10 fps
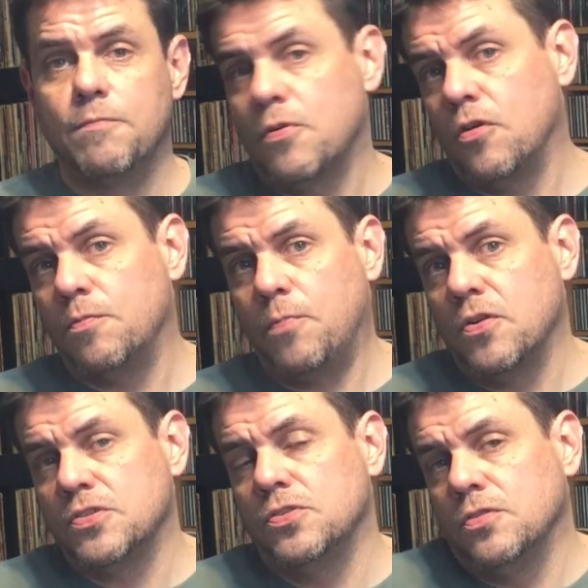kind of per
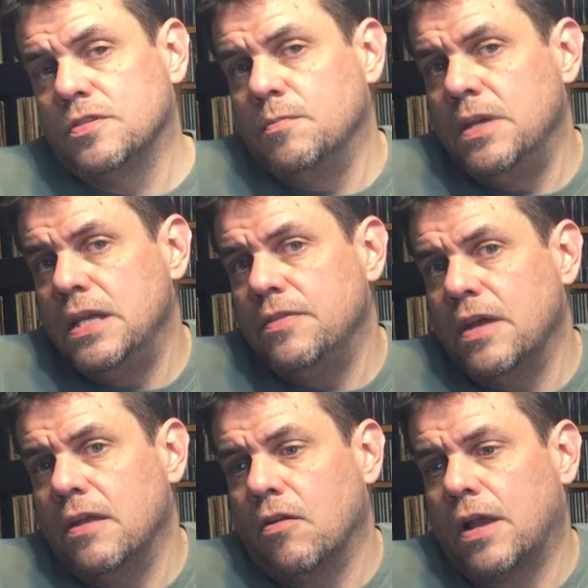personal to me
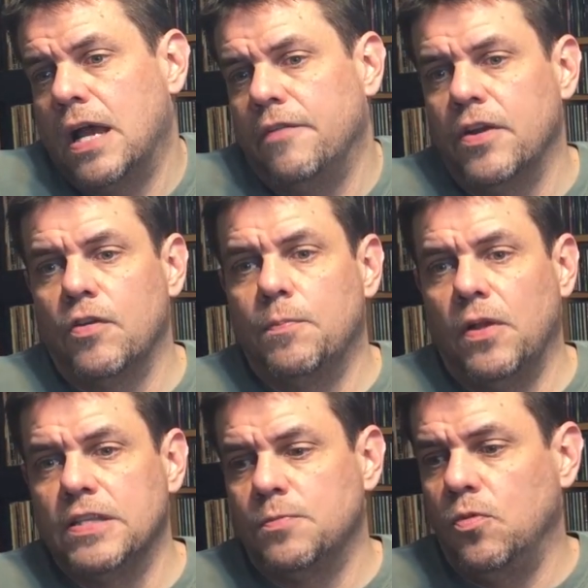that are kind of
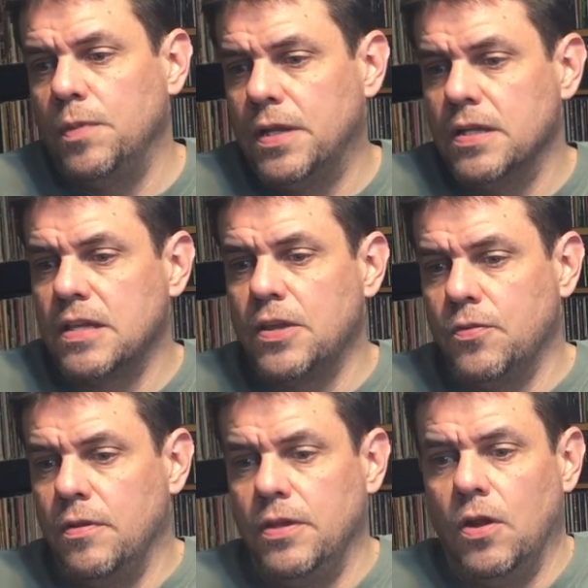irreplaceable because
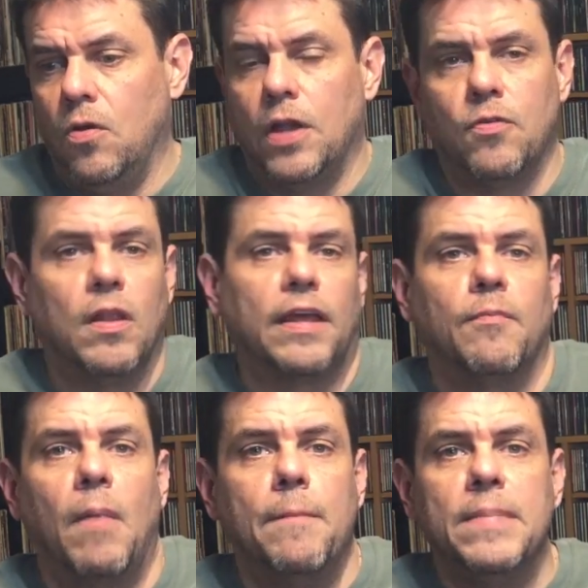I, you know, I,
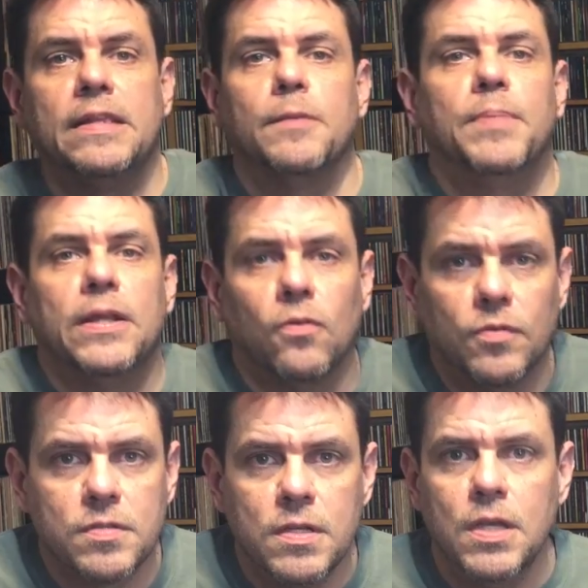like my Meet the
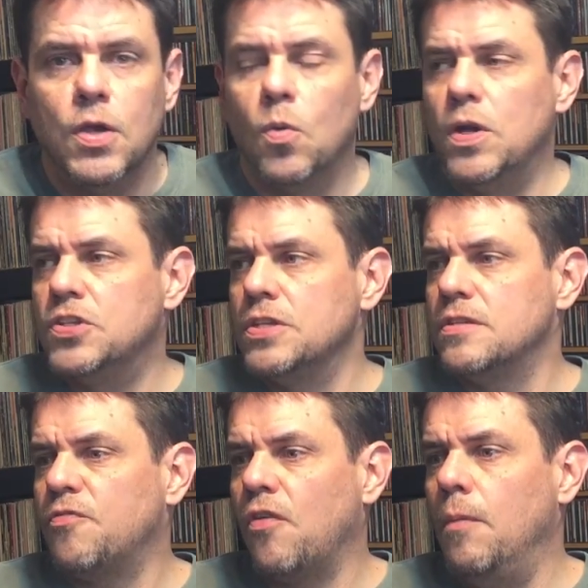Beatles, which
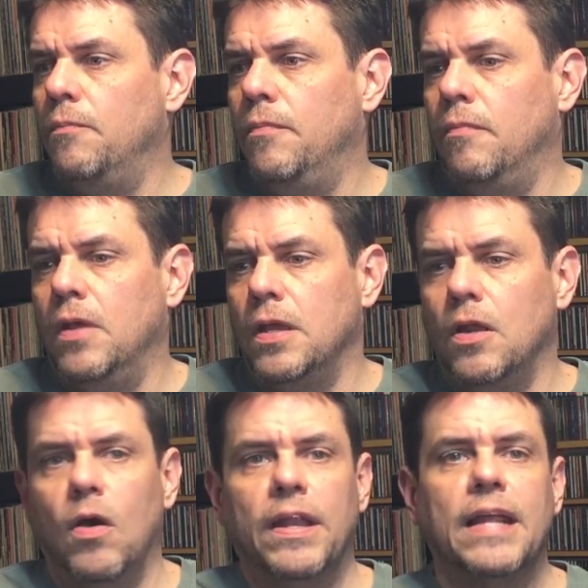is from,
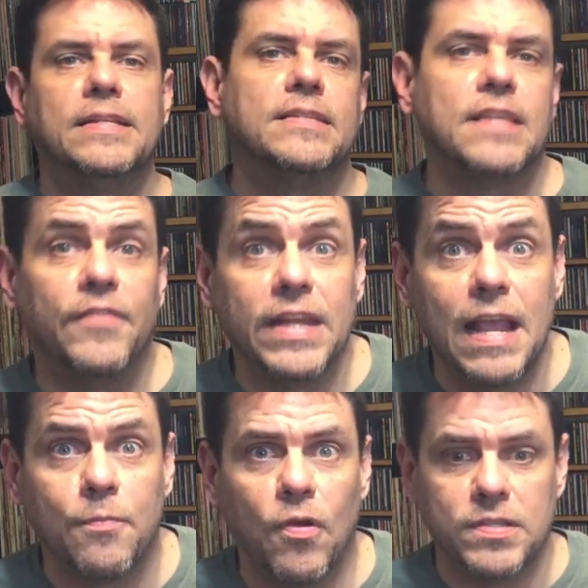you know, a
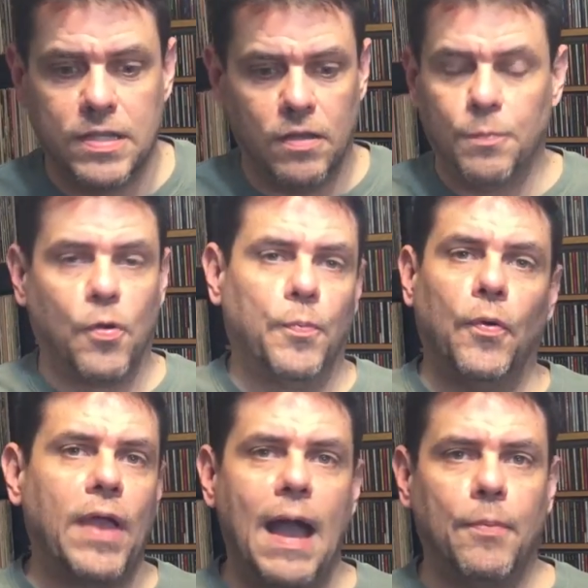1978 pressing on the
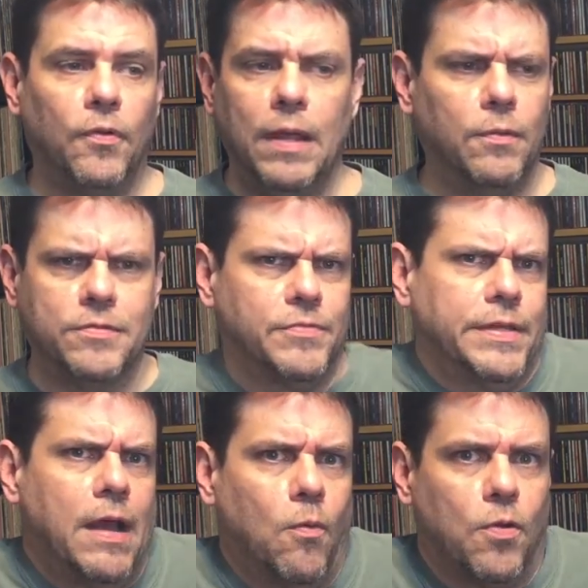Purple Capitol label. It's
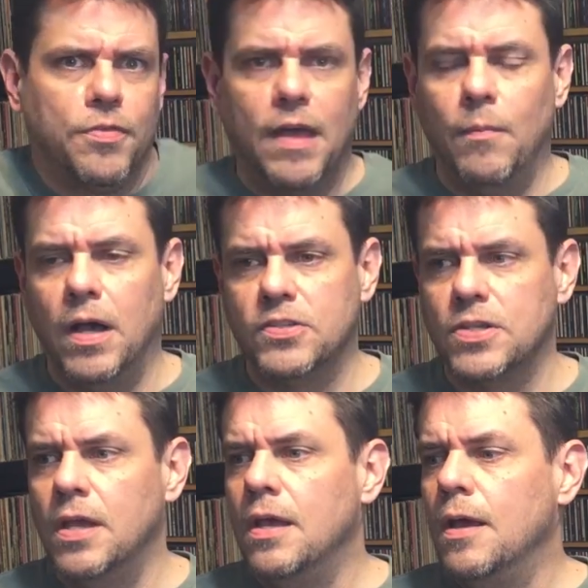really not worth that
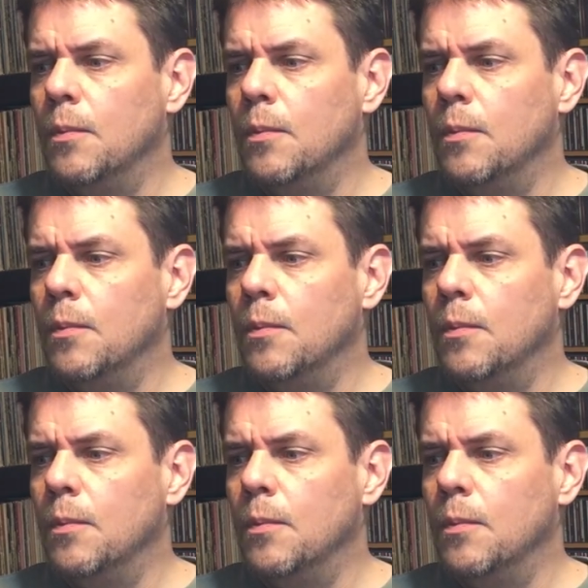much